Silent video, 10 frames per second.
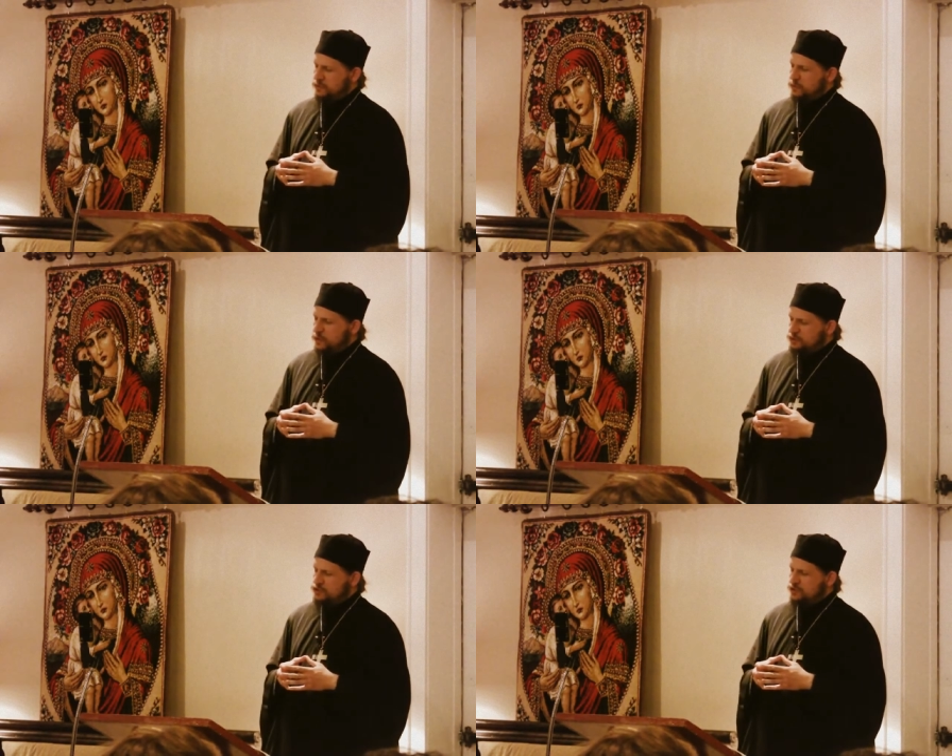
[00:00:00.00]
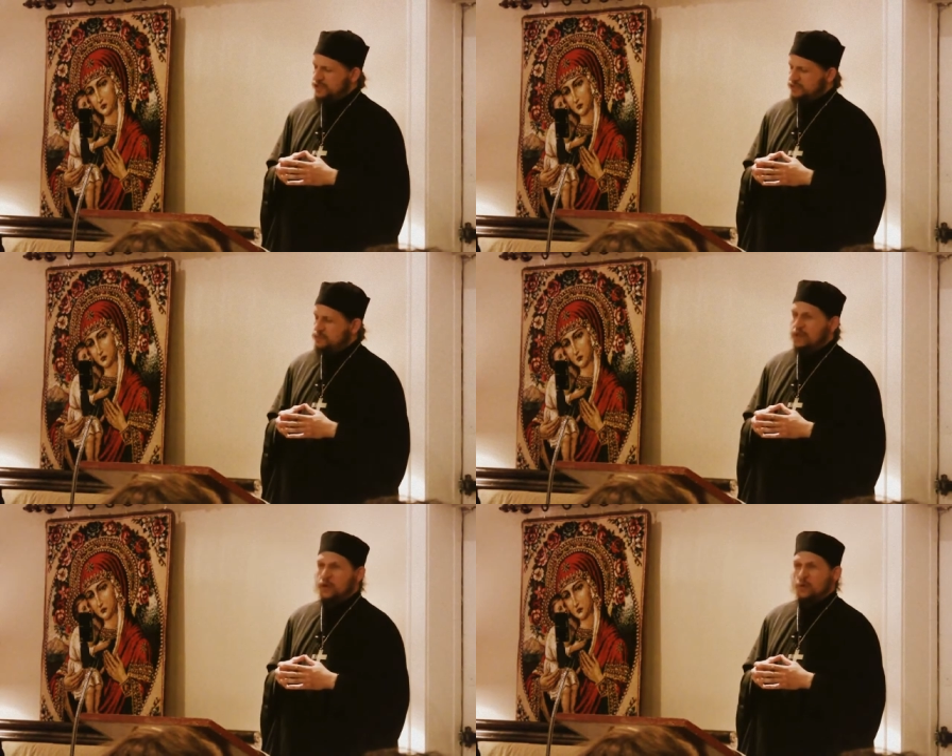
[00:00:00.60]
Won't you give
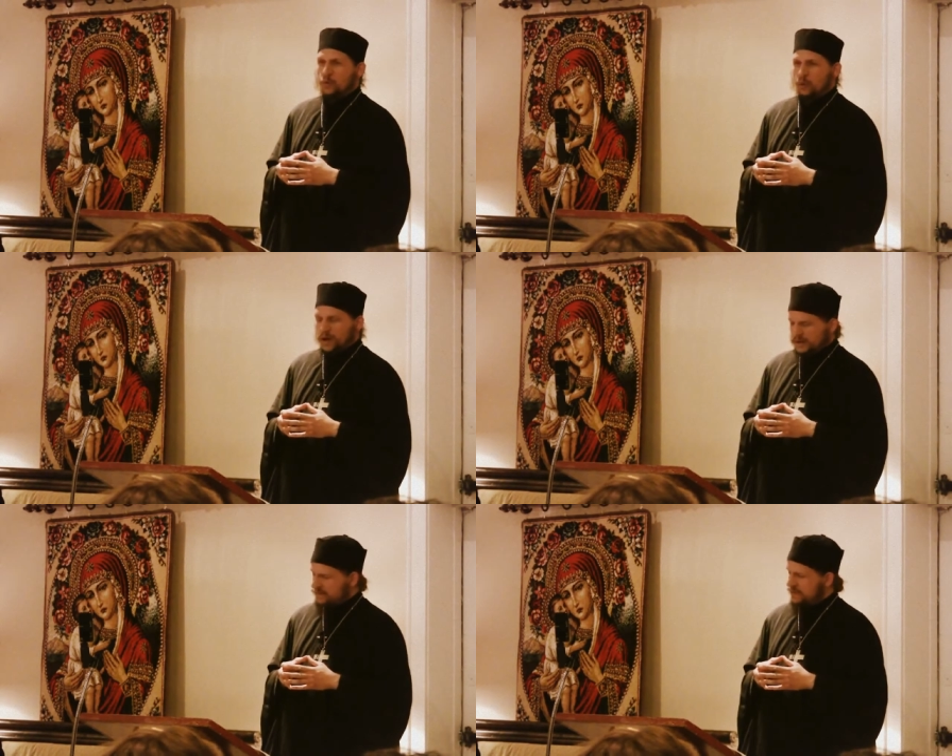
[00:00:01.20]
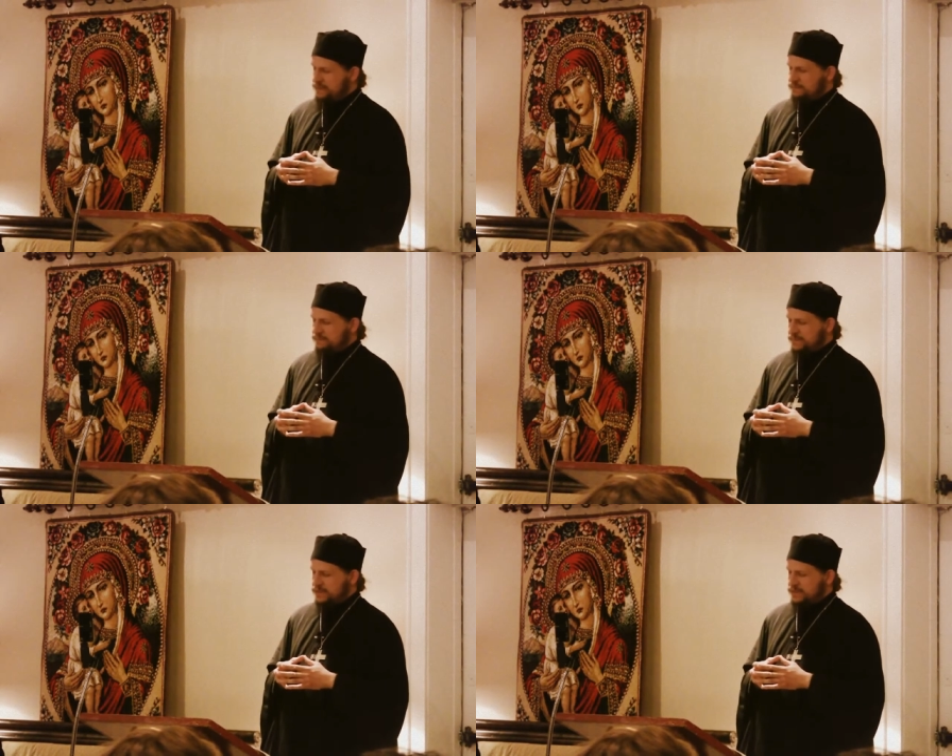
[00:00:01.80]
me one of them,